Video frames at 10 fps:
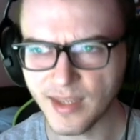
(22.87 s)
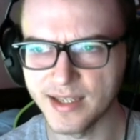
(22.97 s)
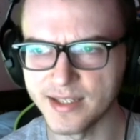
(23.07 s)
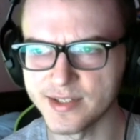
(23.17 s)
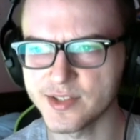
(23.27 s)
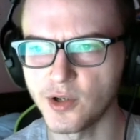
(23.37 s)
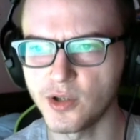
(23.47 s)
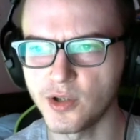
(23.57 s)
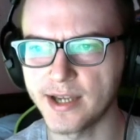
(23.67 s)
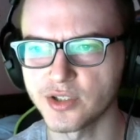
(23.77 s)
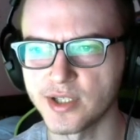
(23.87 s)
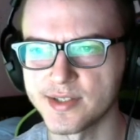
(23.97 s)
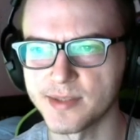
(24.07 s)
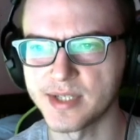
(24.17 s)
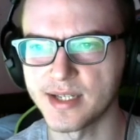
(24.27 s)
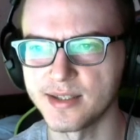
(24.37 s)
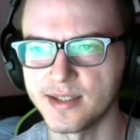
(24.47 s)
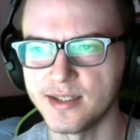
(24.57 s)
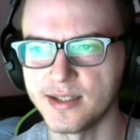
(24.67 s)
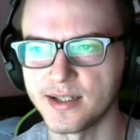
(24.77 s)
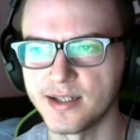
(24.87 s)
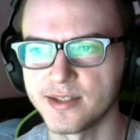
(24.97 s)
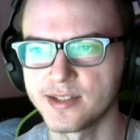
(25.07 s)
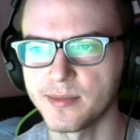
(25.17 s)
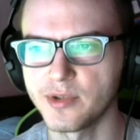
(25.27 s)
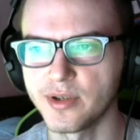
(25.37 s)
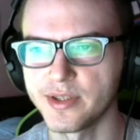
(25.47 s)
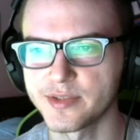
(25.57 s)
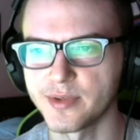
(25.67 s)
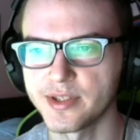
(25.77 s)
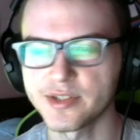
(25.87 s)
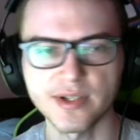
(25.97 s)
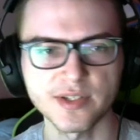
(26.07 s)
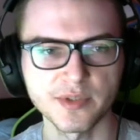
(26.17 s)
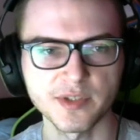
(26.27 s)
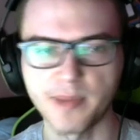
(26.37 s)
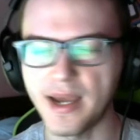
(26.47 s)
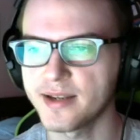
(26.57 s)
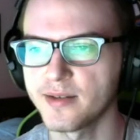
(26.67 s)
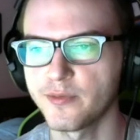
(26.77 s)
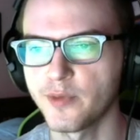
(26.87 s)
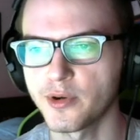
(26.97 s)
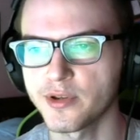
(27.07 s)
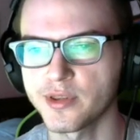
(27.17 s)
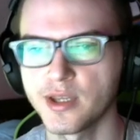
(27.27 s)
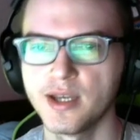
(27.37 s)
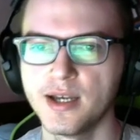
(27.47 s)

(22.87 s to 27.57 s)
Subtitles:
And Sol actually ends up taking the W on this one. This race was back and forth.